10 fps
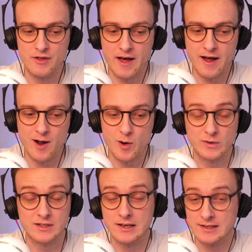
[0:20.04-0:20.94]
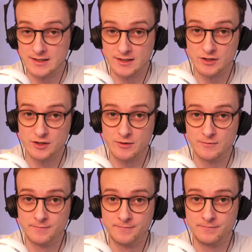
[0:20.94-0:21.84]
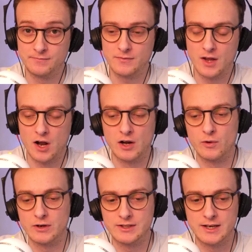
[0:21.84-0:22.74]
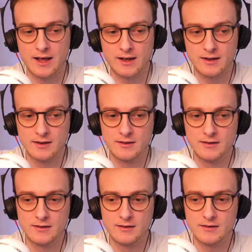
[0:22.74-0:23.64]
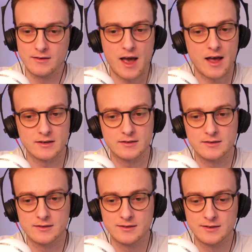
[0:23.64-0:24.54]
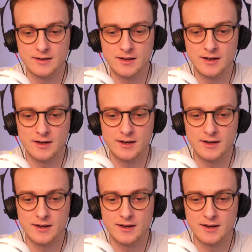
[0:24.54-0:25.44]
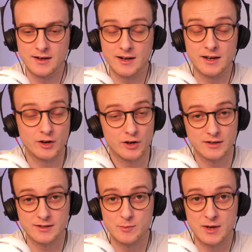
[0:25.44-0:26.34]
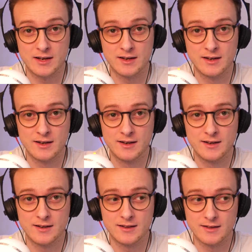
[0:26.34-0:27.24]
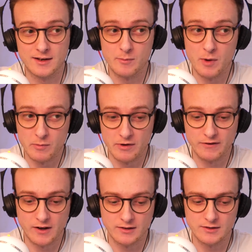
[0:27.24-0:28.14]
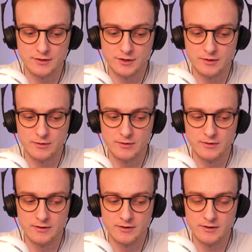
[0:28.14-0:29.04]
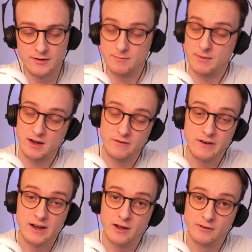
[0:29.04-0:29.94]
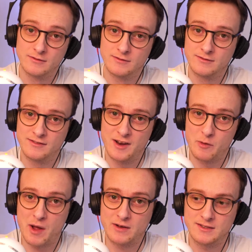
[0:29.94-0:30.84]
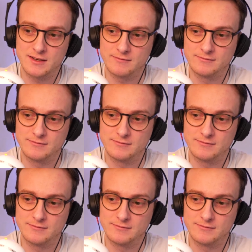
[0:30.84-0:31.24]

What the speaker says: that I was listening to earlier on today, and it occurred to me that it might be fun to make a video about it.